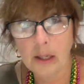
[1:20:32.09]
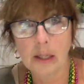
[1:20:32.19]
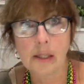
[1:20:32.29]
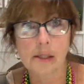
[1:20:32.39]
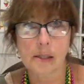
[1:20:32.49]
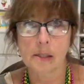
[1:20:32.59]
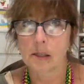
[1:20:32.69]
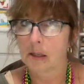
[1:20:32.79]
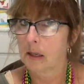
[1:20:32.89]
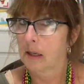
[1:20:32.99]
oh, it
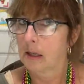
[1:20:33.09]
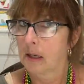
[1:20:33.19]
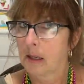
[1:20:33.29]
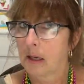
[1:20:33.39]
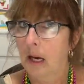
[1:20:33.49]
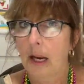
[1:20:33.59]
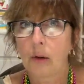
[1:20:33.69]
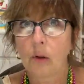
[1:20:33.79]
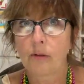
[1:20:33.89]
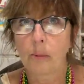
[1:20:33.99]
is.
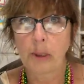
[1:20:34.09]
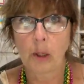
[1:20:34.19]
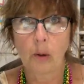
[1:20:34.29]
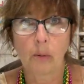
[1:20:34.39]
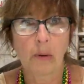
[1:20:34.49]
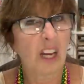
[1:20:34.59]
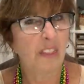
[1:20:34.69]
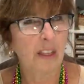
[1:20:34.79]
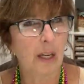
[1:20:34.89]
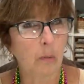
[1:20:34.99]
I don't know if I'll be home.
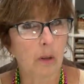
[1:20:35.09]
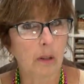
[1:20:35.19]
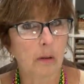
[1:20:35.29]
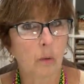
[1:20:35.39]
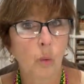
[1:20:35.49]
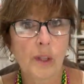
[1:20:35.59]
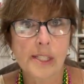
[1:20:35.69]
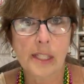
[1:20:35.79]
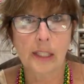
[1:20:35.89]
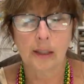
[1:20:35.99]
I think I will.
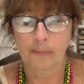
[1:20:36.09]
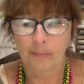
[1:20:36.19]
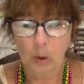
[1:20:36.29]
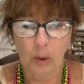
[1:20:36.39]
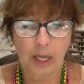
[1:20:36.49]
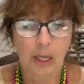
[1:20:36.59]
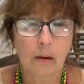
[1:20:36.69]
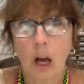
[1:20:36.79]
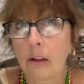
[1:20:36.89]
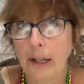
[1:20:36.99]
We'll see. Okay.
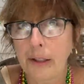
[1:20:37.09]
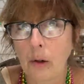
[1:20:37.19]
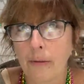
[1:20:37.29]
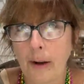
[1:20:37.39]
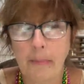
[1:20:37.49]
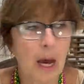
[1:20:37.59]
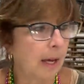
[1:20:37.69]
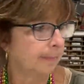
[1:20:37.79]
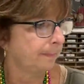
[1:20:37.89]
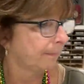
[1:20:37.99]
I'll let you know if I'm
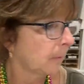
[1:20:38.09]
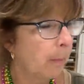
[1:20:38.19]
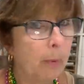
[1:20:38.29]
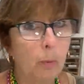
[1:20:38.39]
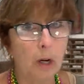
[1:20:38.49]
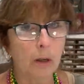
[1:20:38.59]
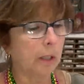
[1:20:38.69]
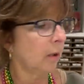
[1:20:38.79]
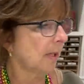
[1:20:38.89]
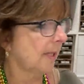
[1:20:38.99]
not. But we
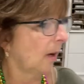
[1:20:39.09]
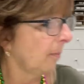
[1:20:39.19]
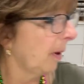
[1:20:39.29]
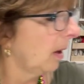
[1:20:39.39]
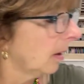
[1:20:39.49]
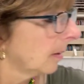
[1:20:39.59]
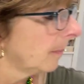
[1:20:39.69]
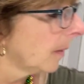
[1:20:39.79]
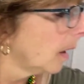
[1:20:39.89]
are going to go to South Park.